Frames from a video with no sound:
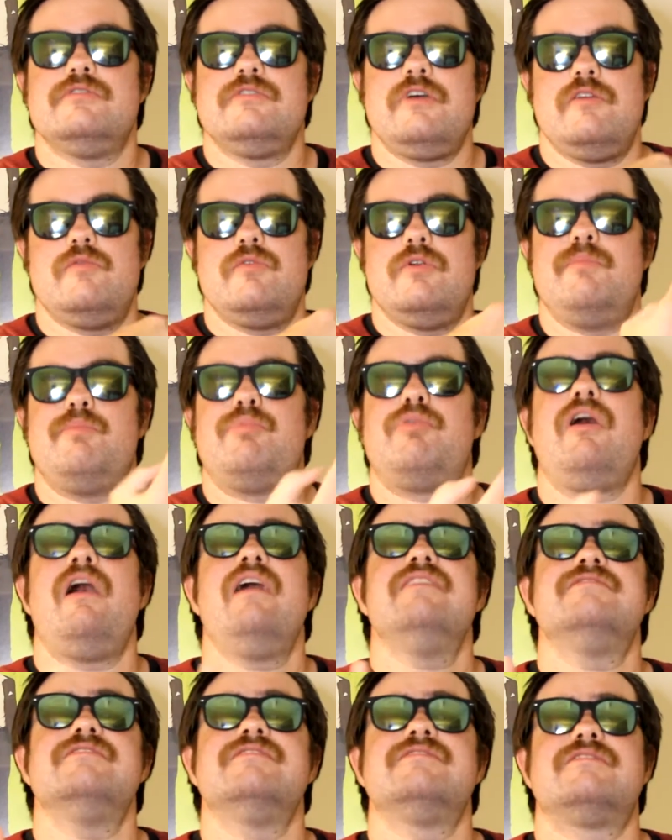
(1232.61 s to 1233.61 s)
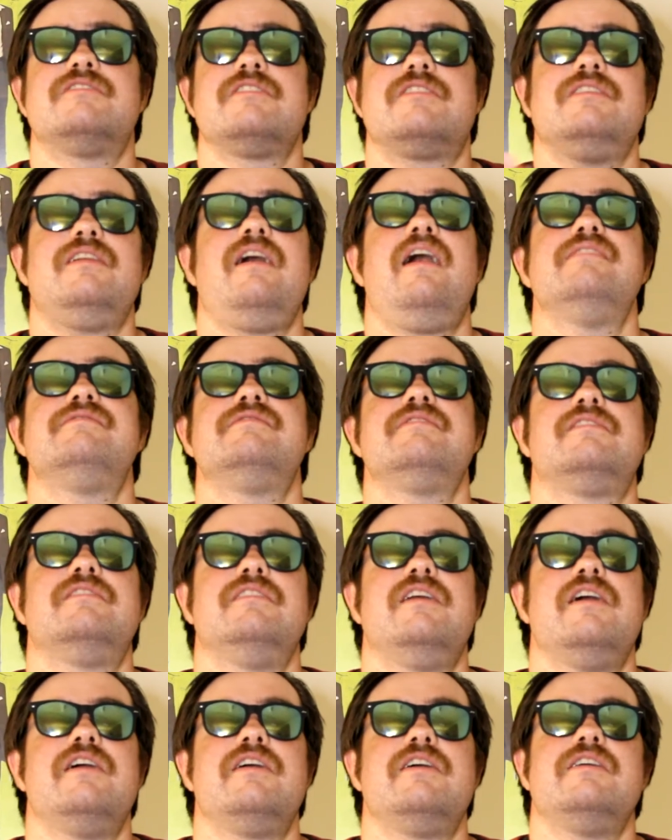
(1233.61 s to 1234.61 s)
and reprises the classic
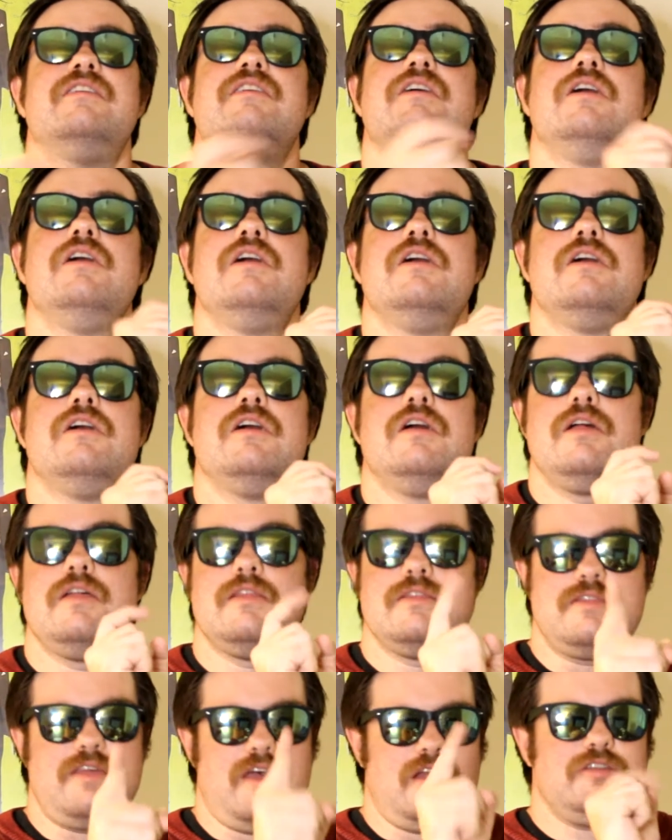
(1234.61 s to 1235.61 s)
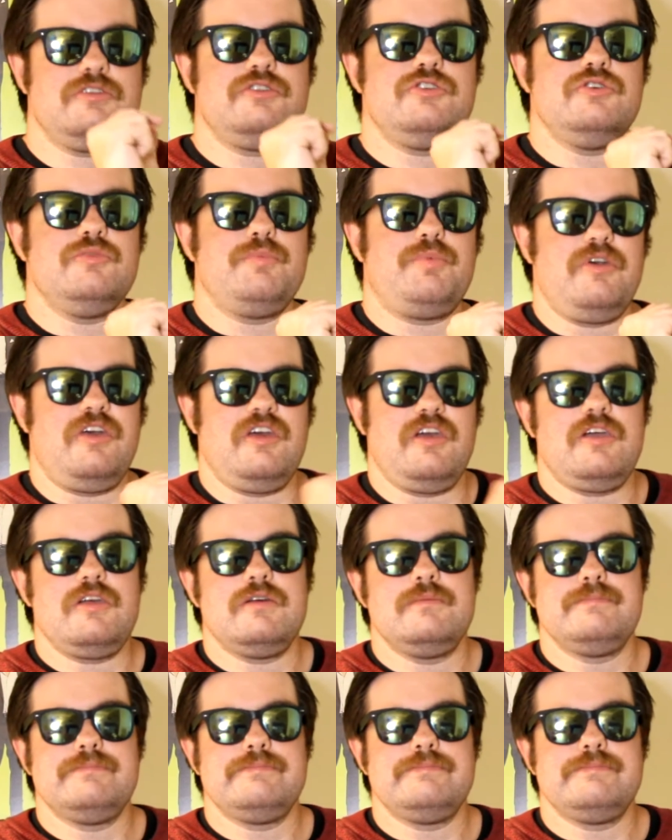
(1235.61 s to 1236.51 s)
line, "That'll do, pig.